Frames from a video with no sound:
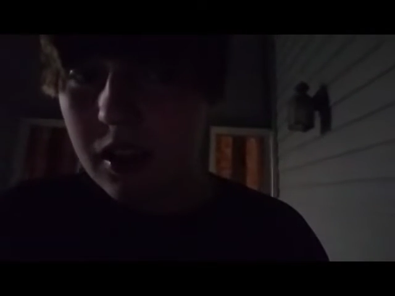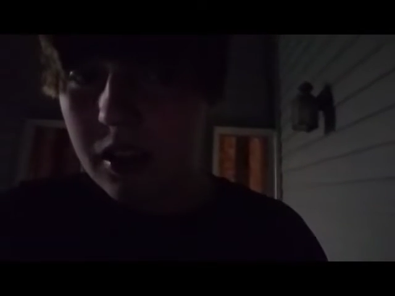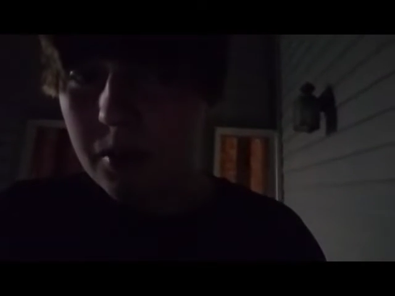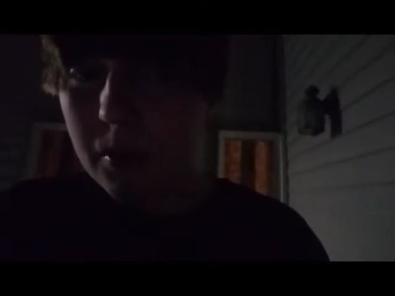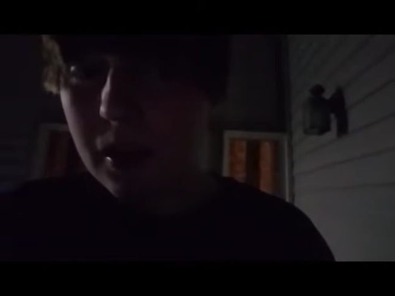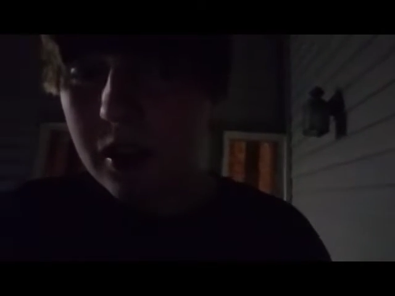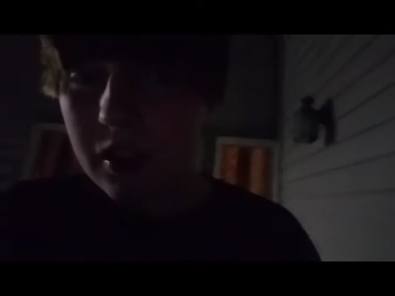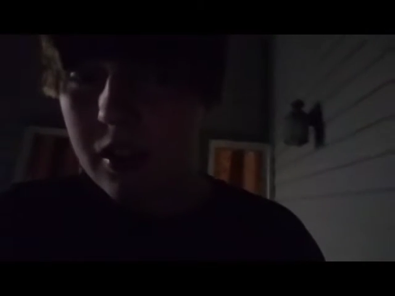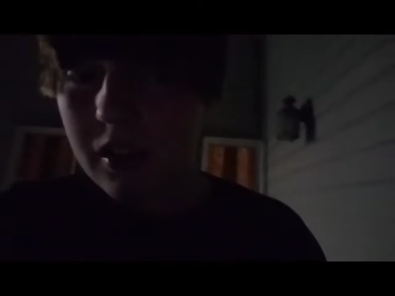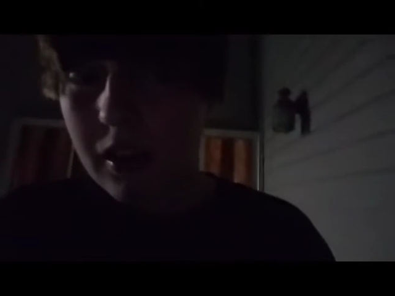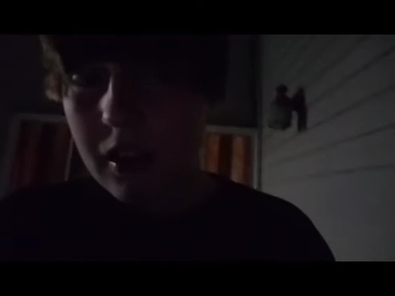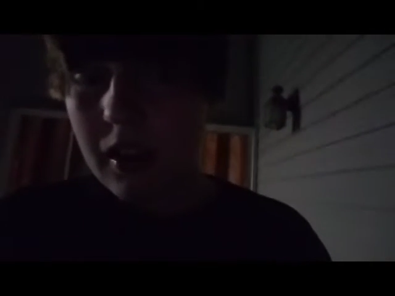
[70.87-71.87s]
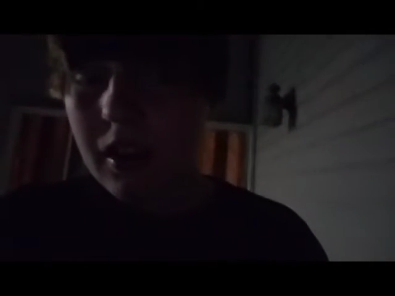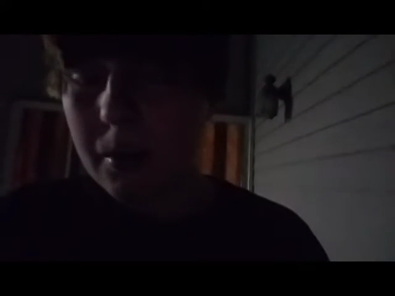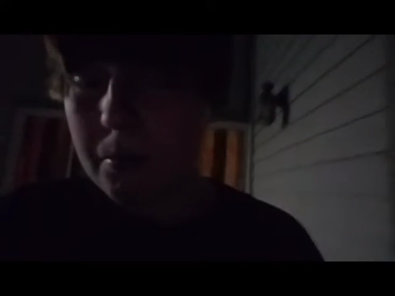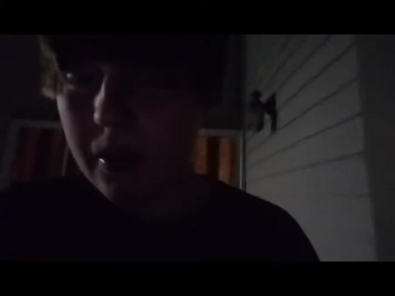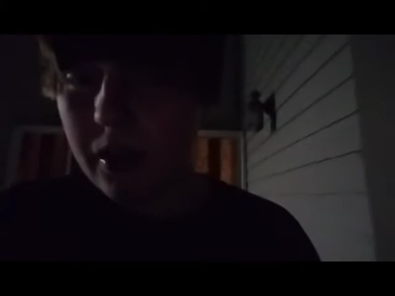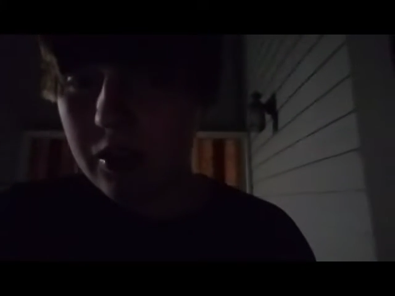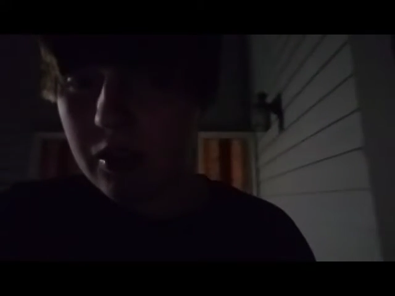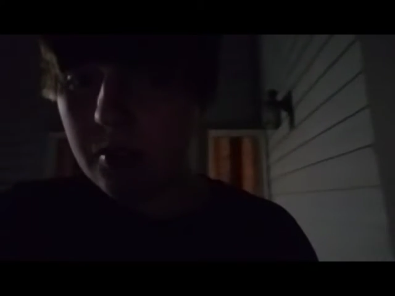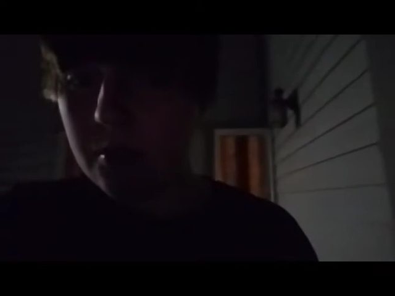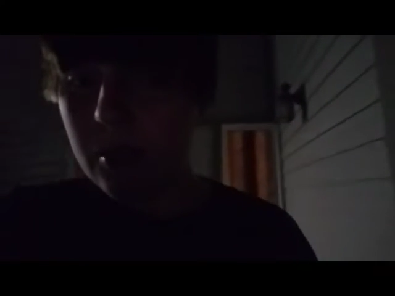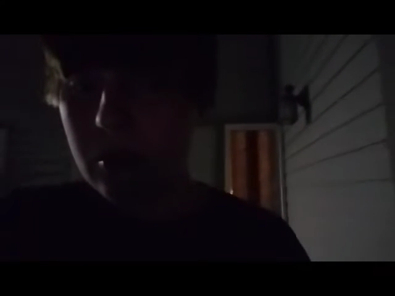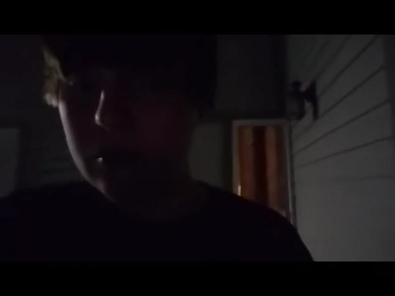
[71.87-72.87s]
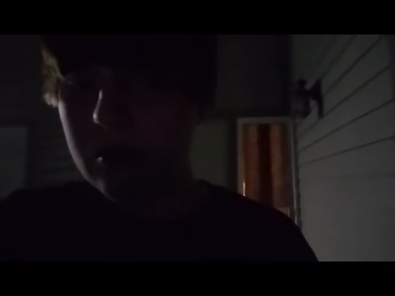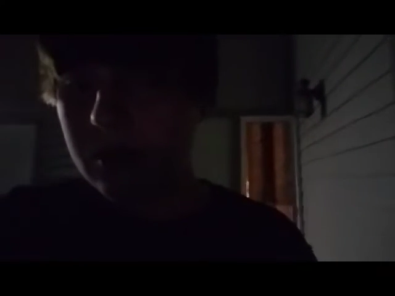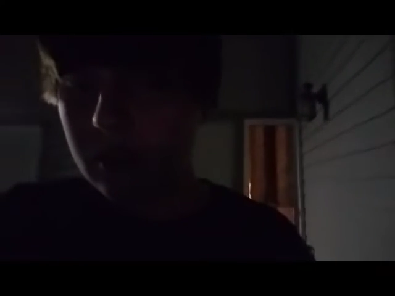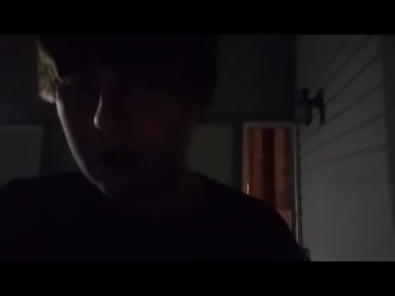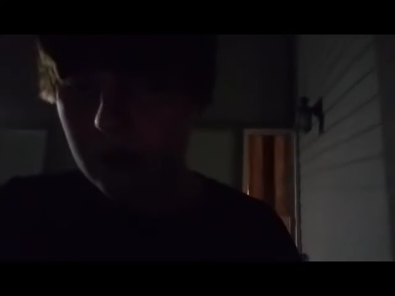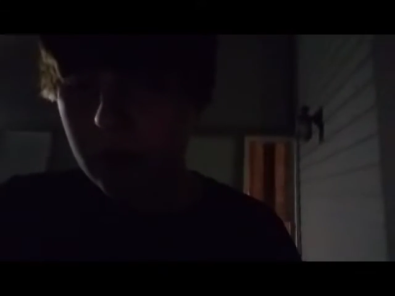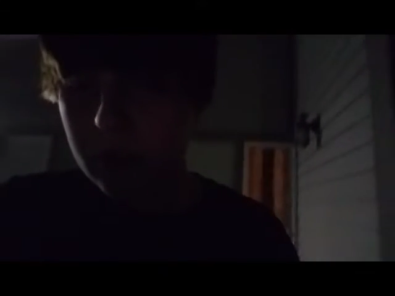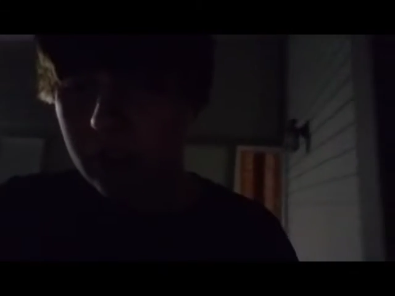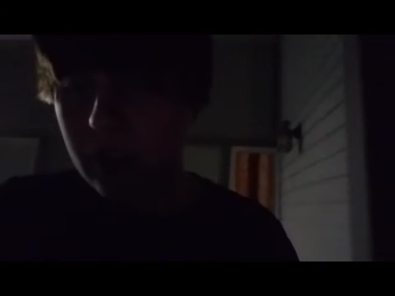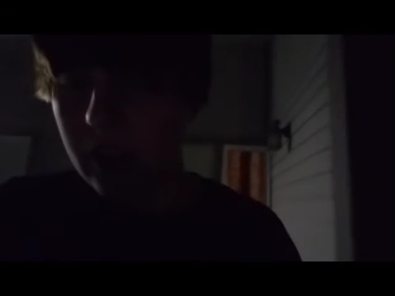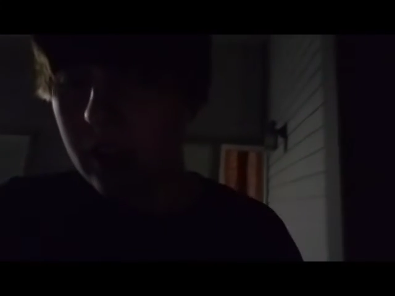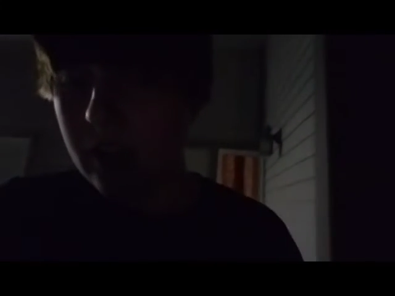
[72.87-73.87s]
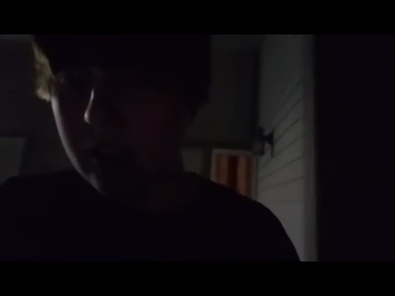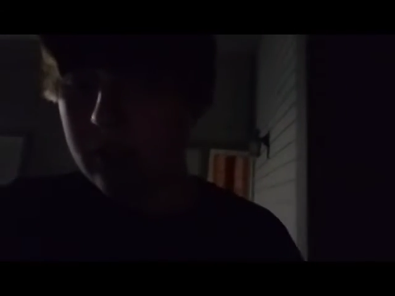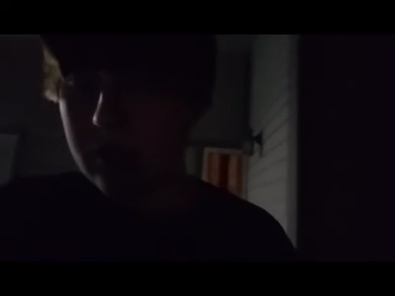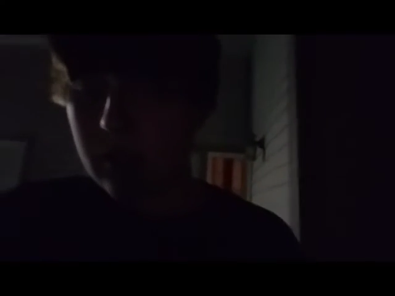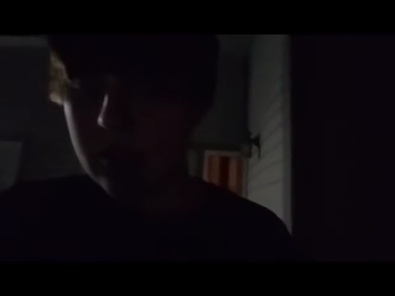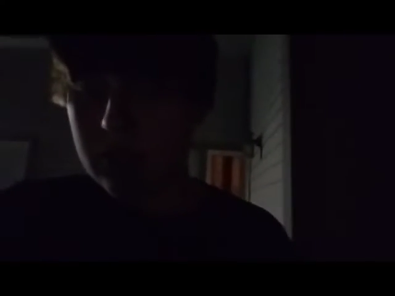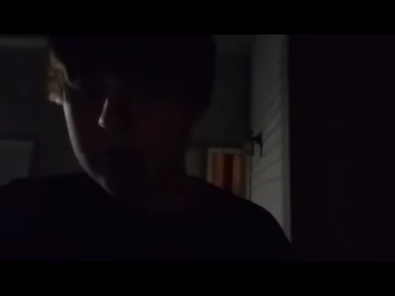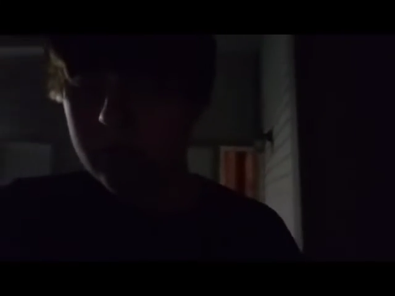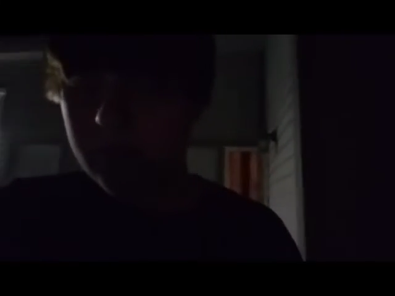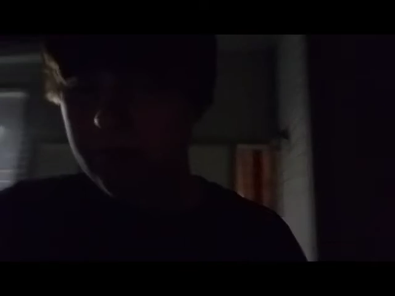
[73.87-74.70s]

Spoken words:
Nobody's mouth can be seen.